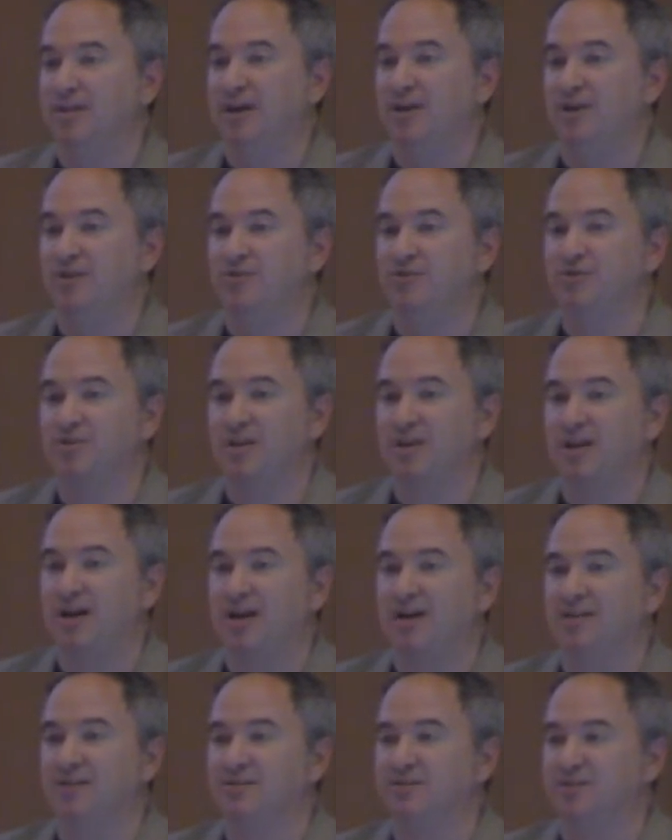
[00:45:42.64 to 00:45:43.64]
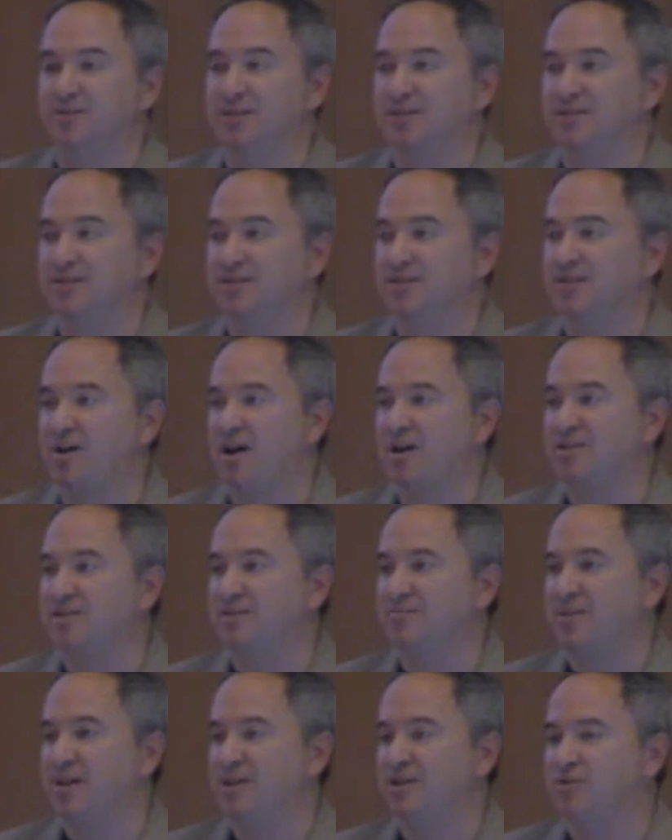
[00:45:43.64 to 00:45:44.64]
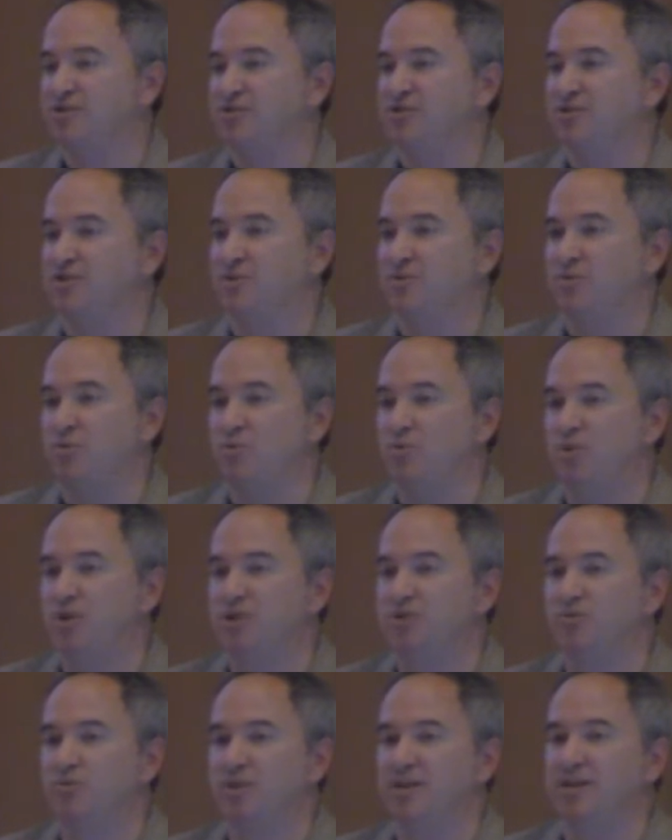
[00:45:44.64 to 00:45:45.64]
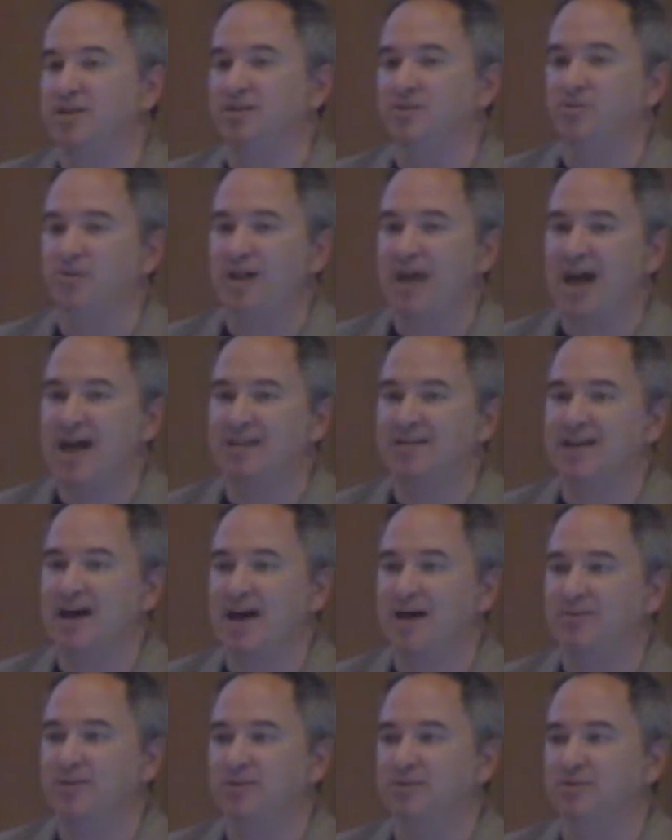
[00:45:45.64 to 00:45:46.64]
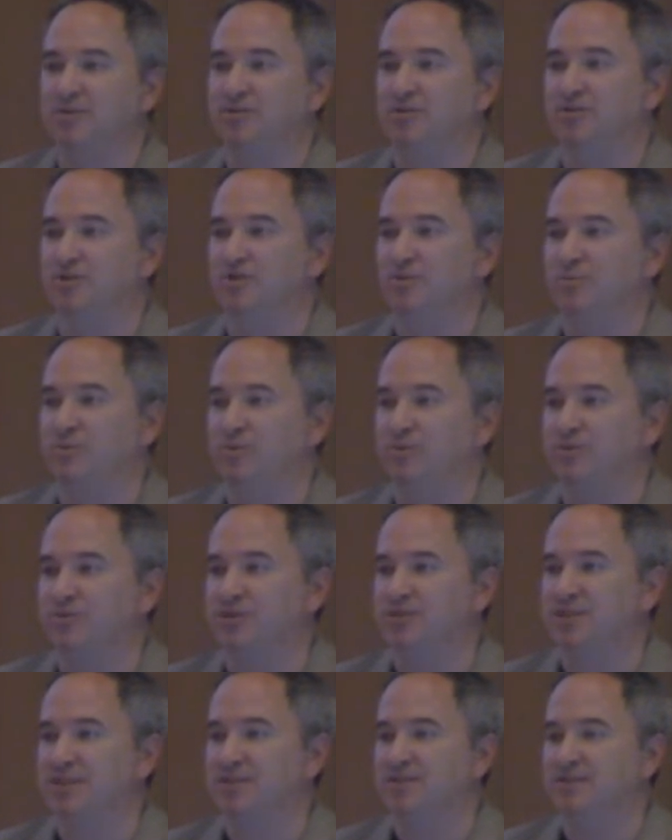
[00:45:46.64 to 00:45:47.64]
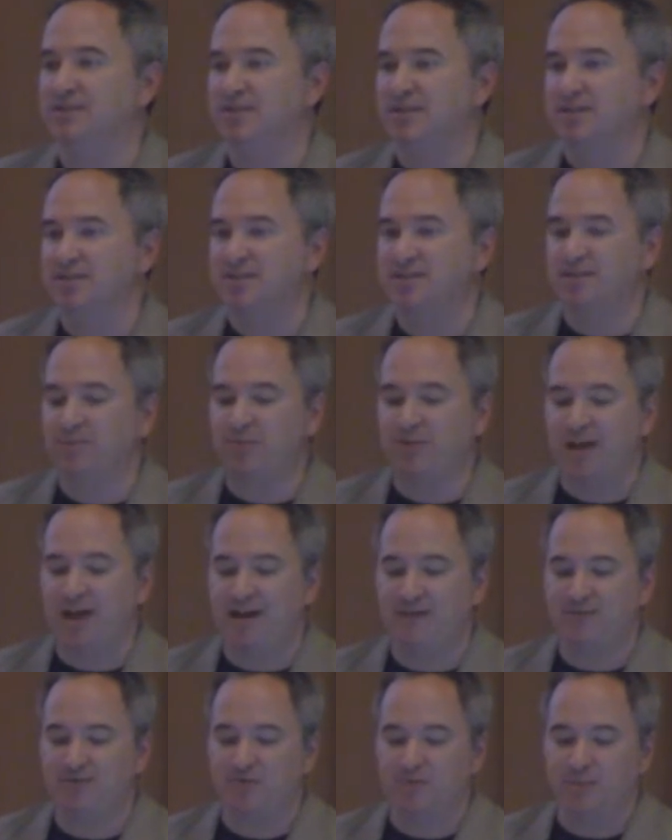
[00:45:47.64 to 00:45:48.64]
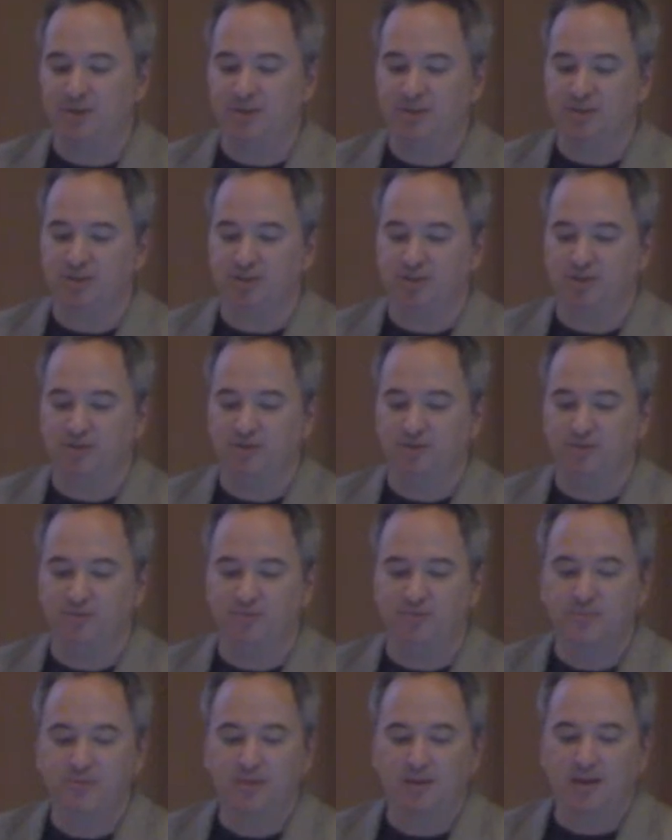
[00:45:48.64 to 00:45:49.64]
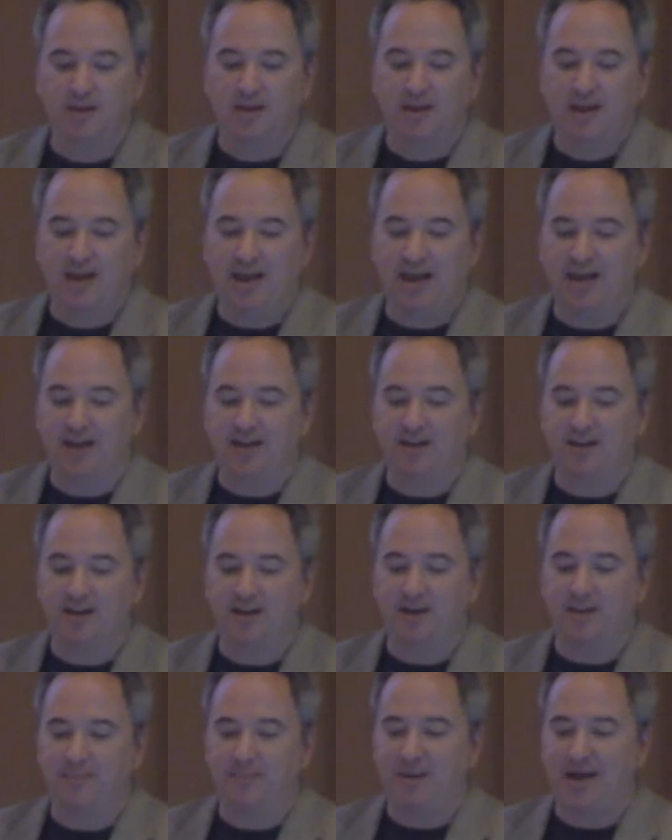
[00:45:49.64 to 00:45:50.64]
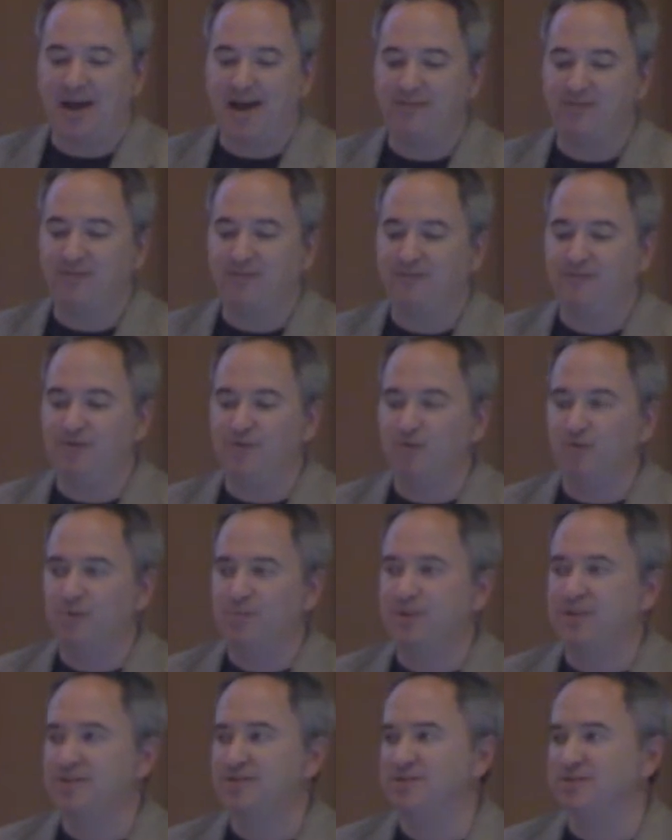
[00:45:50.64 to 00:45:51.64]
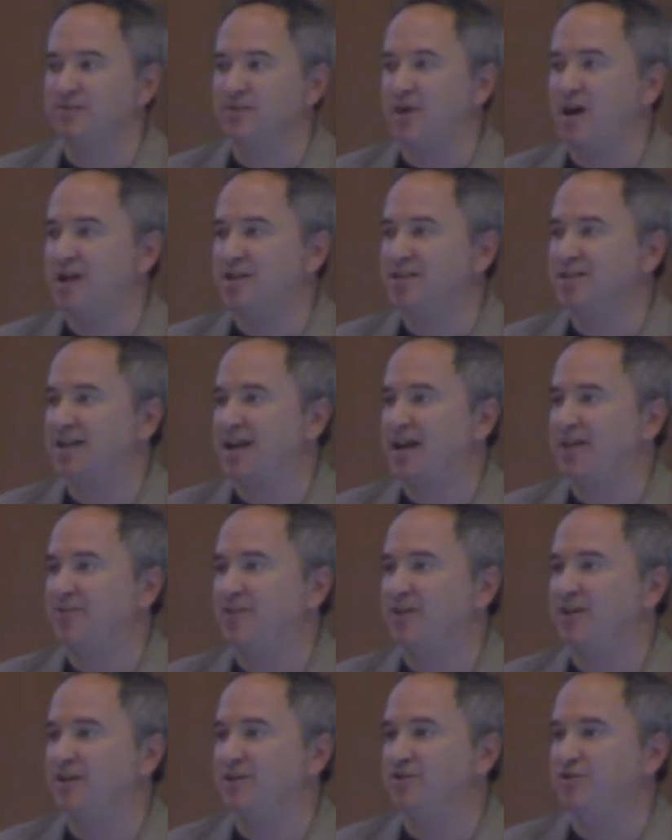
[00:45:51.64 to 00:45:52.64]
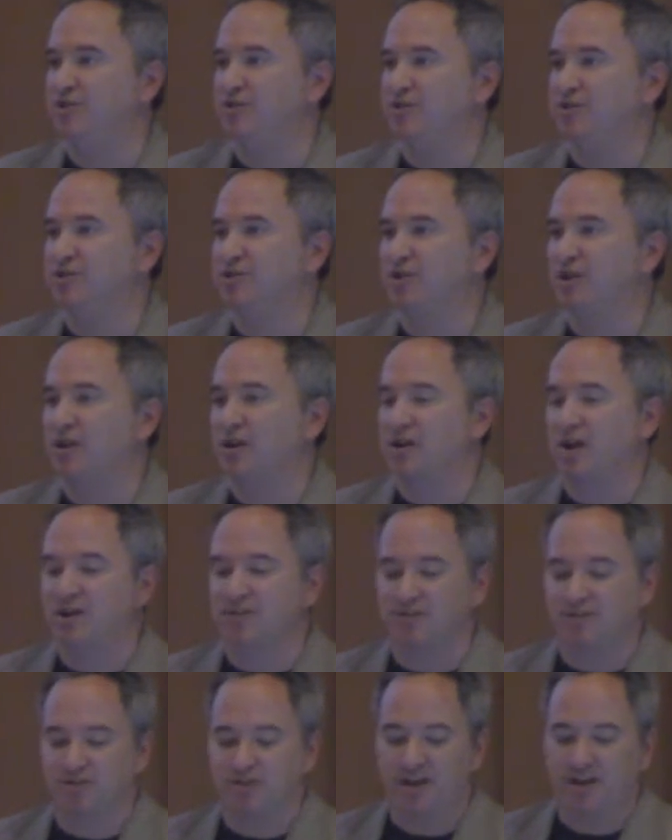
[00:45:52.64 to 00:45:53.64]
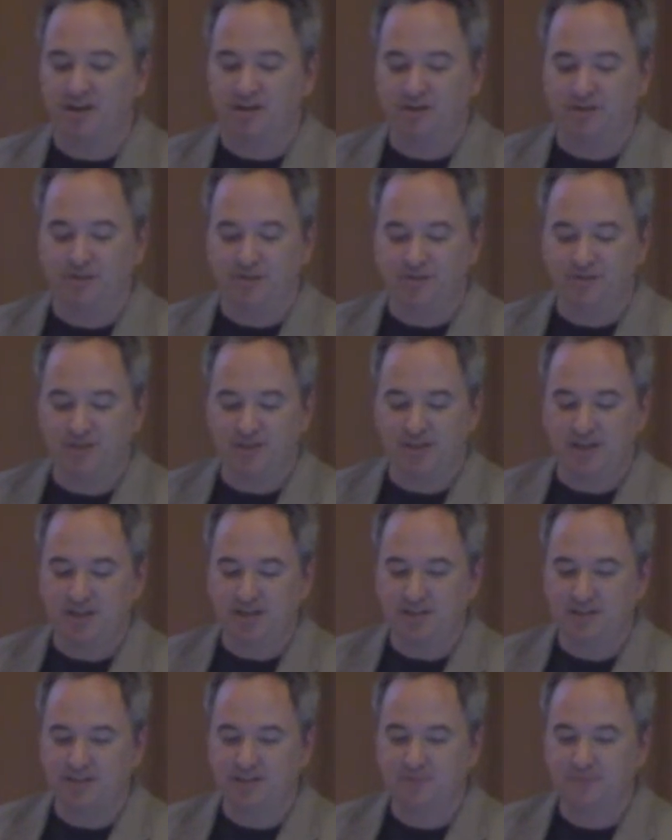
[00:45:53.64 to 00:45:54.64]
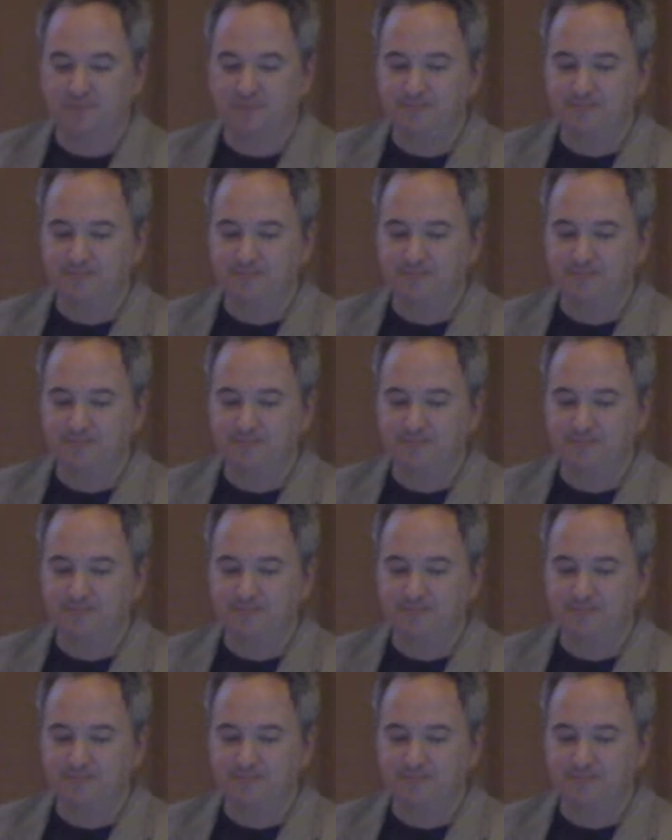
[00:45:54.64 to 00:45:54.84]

I know there's a lot as content managers that we wish we had time to do, but we just simply have too much to do. And by having fewer pieces of content out there, you can start concentrating on those things.